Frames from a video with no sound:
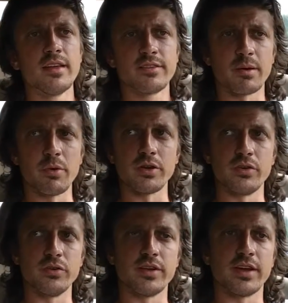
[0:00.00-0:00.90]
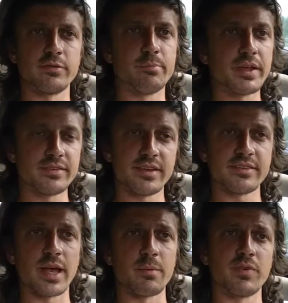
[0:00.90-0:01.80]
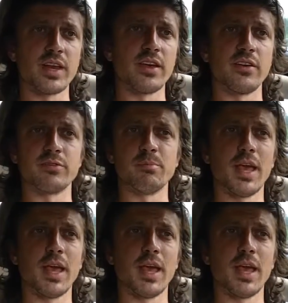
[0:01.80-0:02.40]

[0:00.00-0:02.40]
Someone who does business type videos